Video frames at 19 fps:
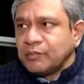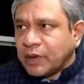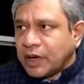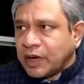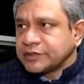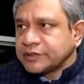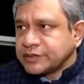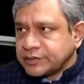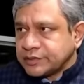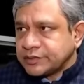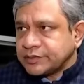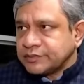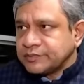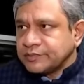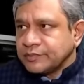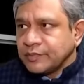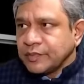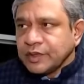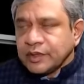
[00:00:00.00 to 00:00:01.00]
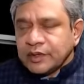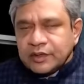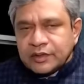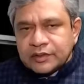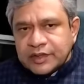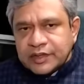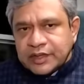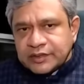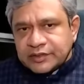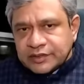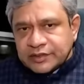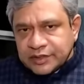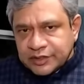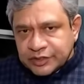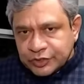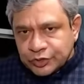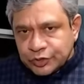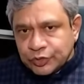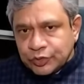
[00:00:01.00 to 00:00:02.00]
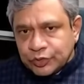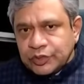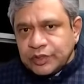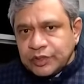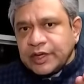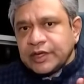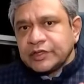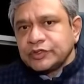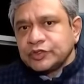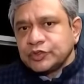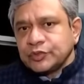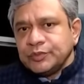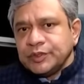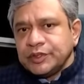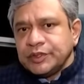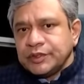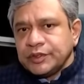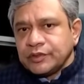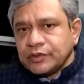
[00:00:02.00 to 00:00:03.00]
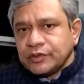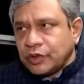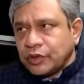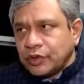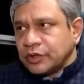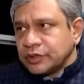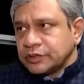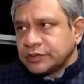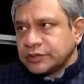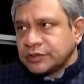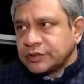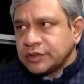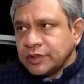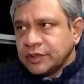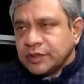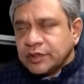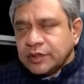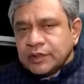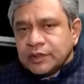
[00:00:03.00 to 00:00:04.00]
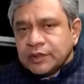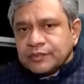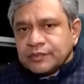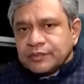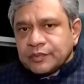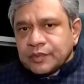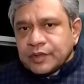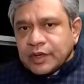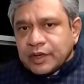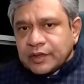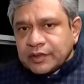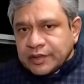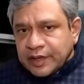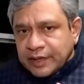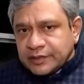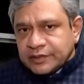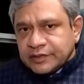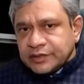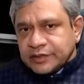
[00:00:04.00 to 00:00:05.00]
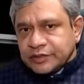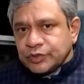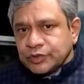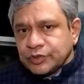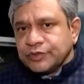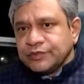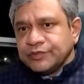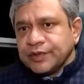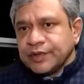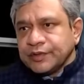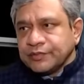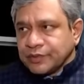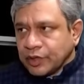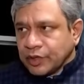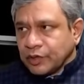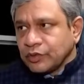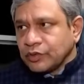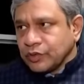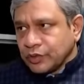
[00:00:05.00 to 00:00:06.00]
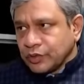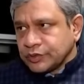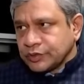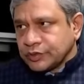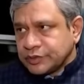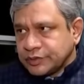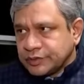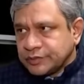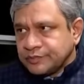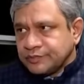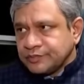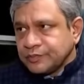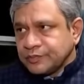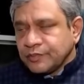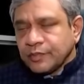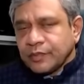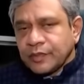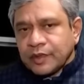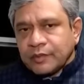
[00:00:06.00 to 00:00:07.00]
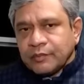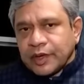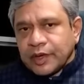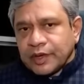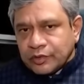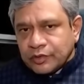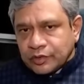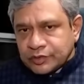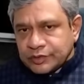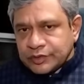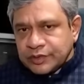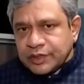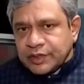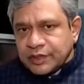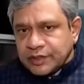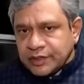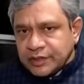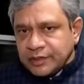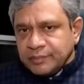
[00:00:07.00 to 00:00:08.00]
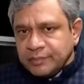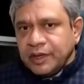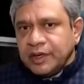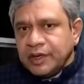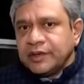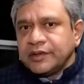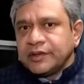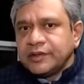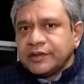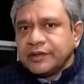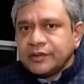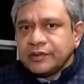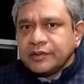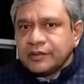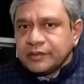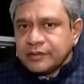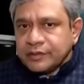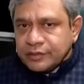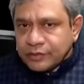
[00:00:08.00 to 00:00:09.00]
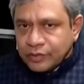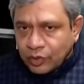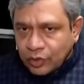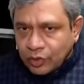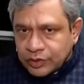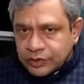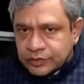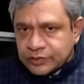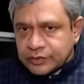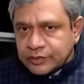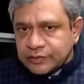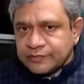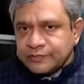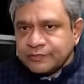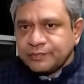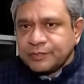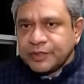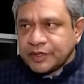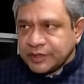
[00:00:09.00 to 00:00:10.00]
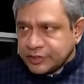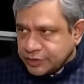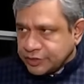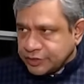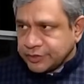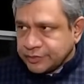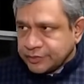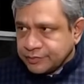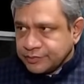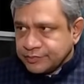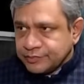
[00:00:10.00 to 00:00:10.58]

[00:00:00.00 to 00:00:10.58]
mass. That threshold has to be crossed, and that threshold we have now crossed by crossing $100 billion of production